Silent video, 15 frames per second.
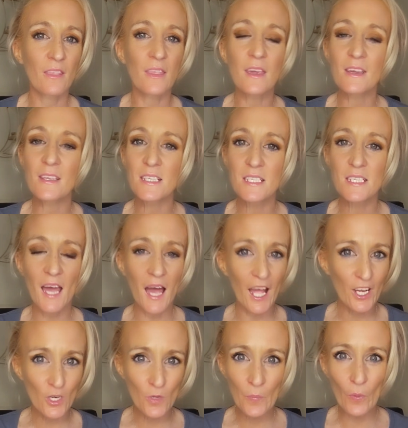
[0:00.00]
The
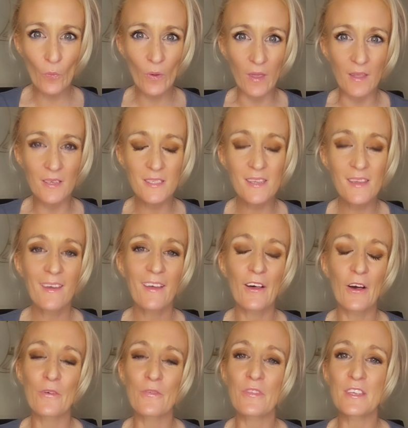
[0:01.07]
entire point
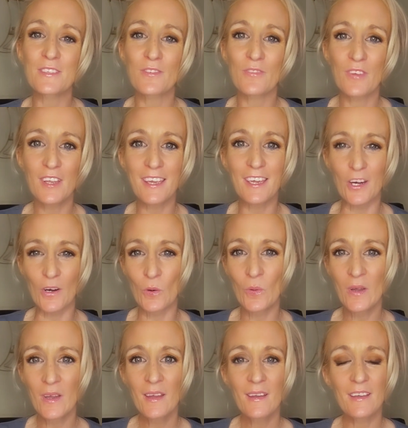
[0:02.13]
of this
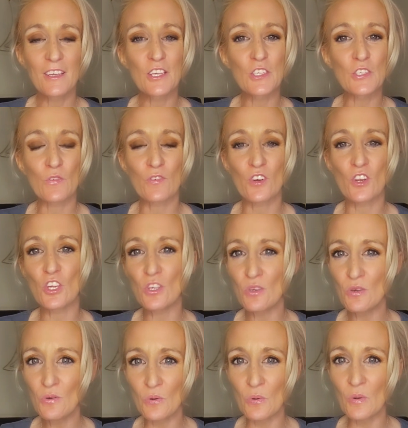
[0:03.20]
video is for
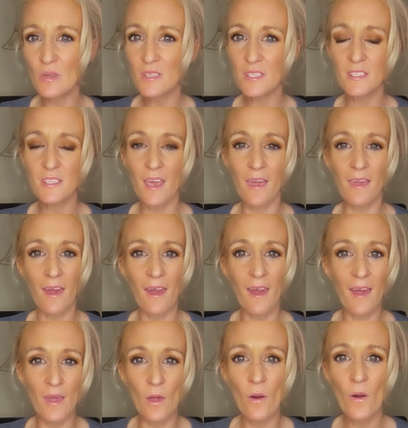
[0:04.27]
you to take
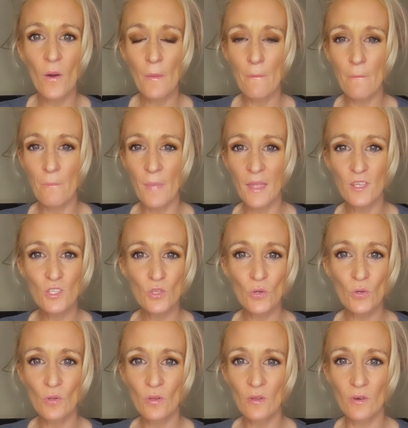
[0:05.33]
a
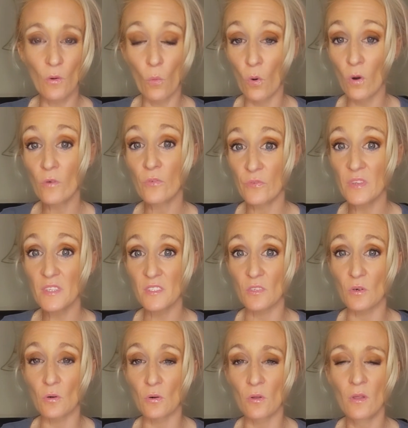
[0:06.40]
mental or
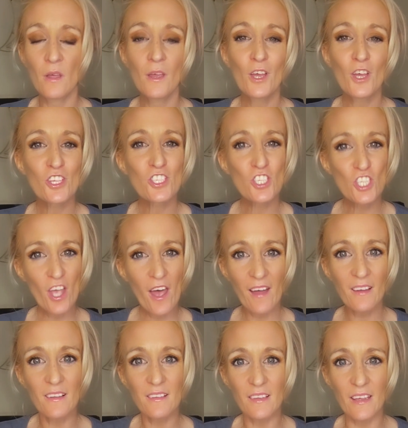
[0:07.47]
physical
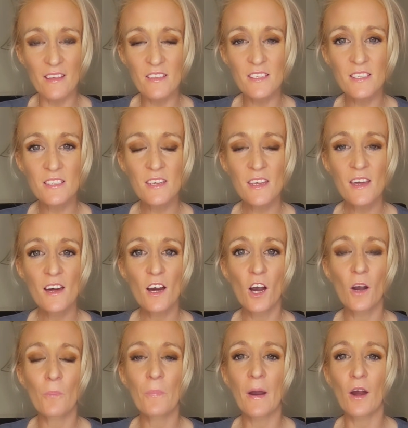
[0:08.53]
checklist
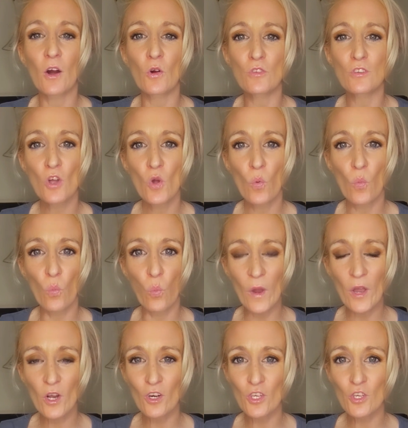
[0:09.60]
about
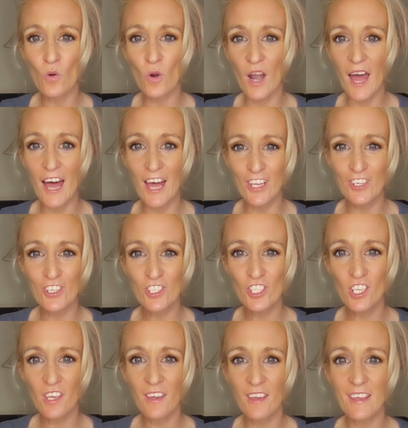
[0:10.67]
where your
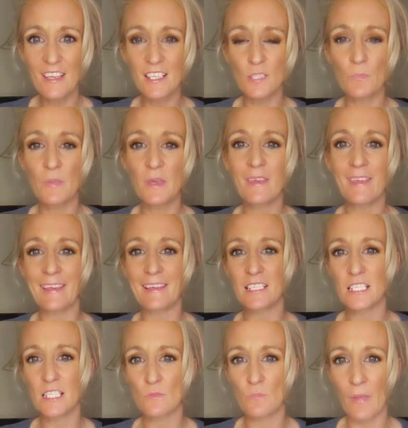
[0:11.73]
energy is being
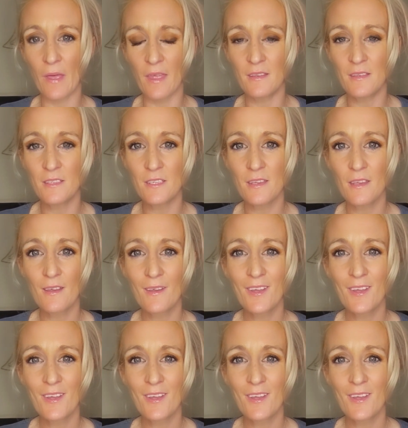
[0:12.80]
spent